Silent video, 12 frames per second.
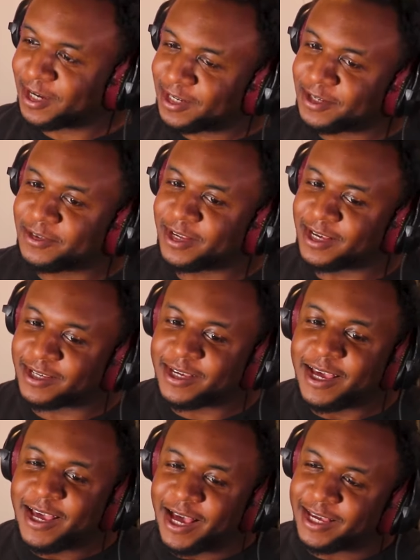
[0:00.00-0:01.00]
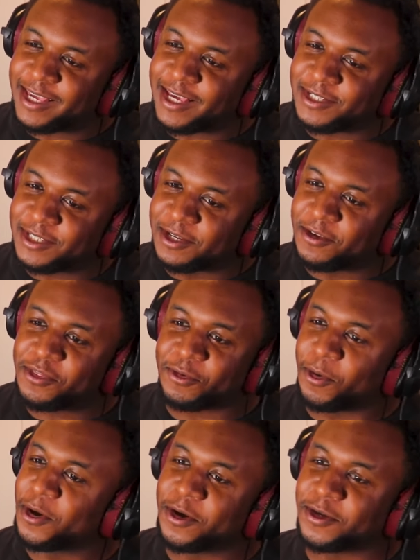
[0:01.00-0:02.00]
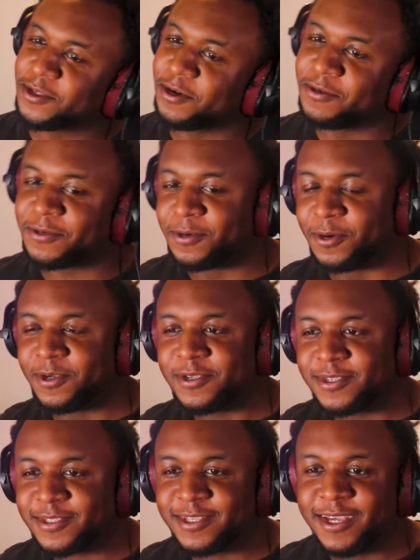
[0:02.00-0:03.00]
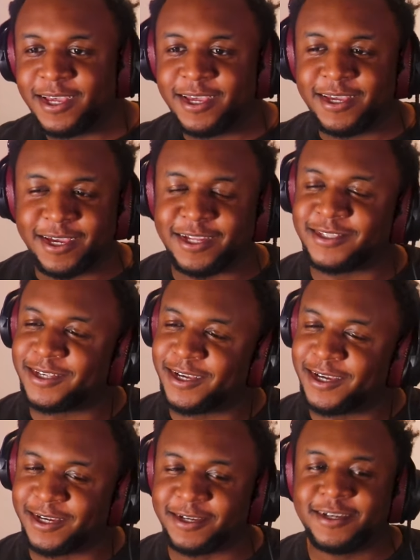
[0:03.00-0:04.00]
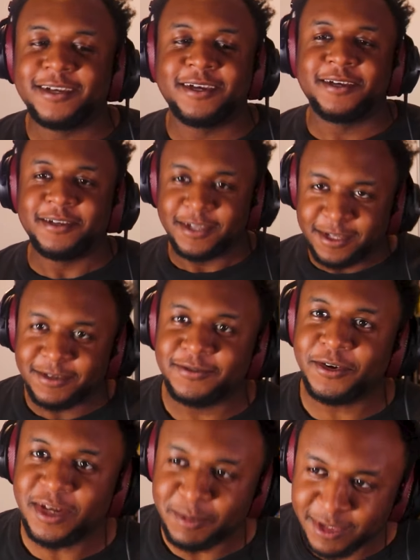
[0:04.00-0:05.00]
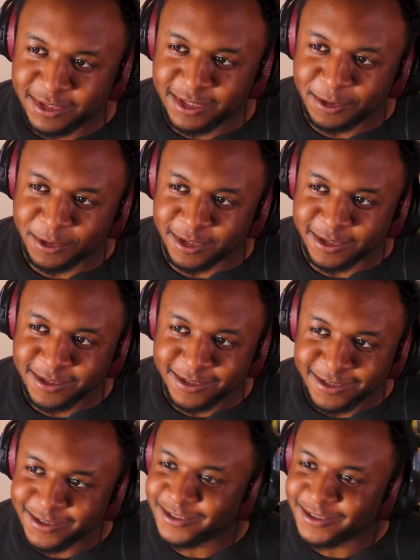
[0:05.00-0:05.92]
kind of like occasionally throwing us off course. It's very mysterious.